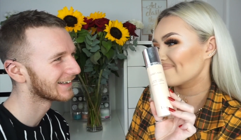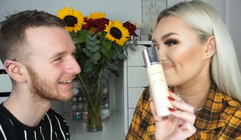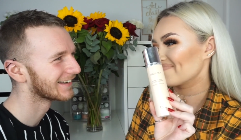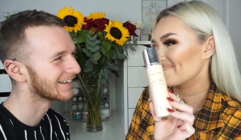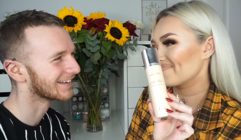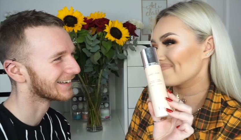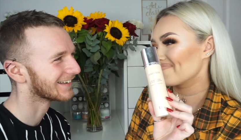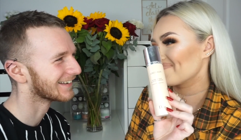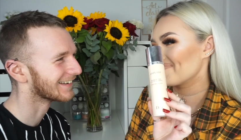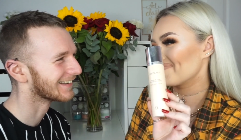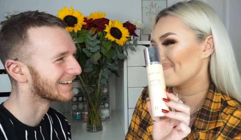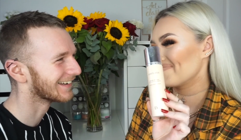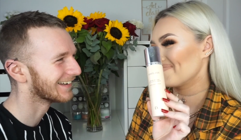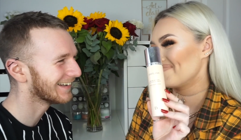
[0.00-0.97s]

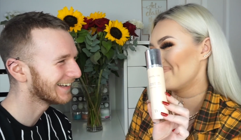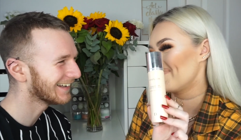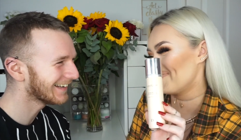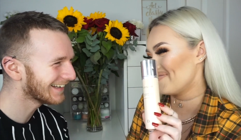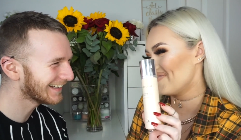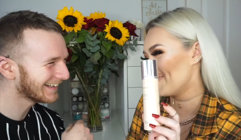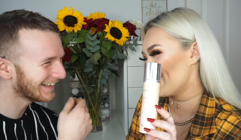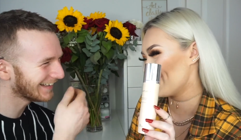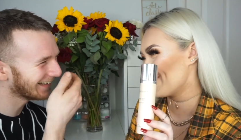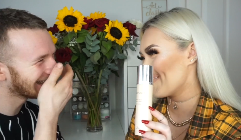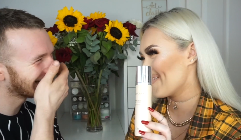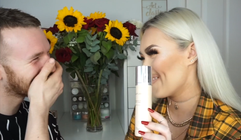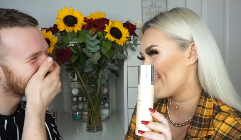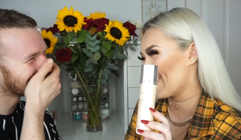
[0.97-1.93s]

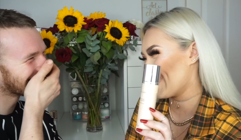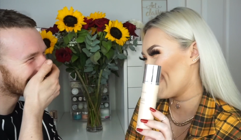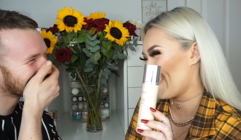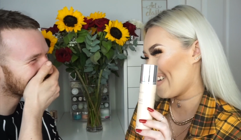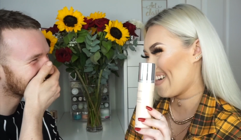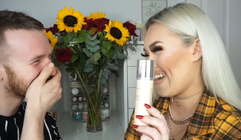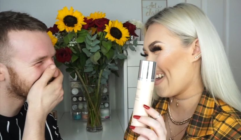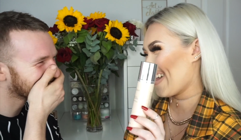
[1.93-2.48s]
(no one is talking)